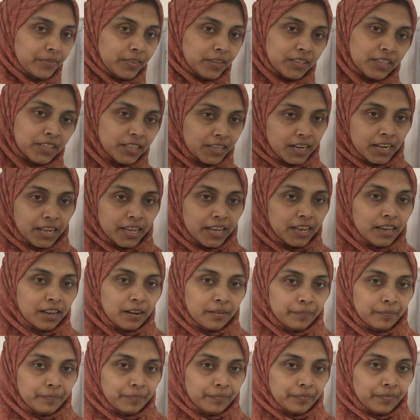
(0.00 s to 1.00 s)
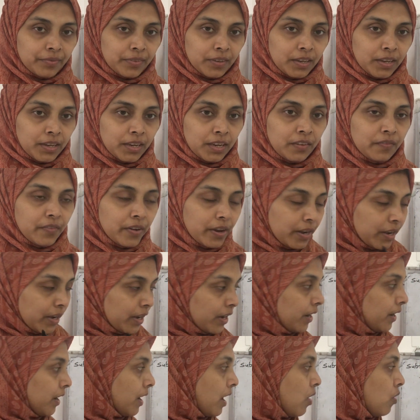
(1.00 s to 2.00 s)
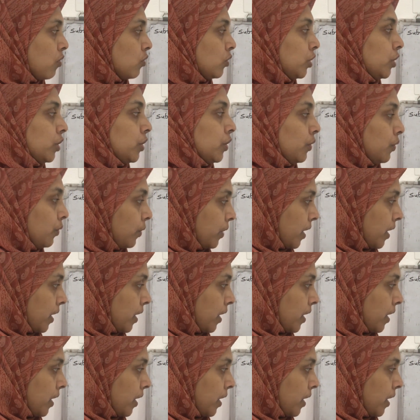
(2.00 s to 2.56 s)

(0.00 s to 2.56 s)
Is it clear? If any doubts, you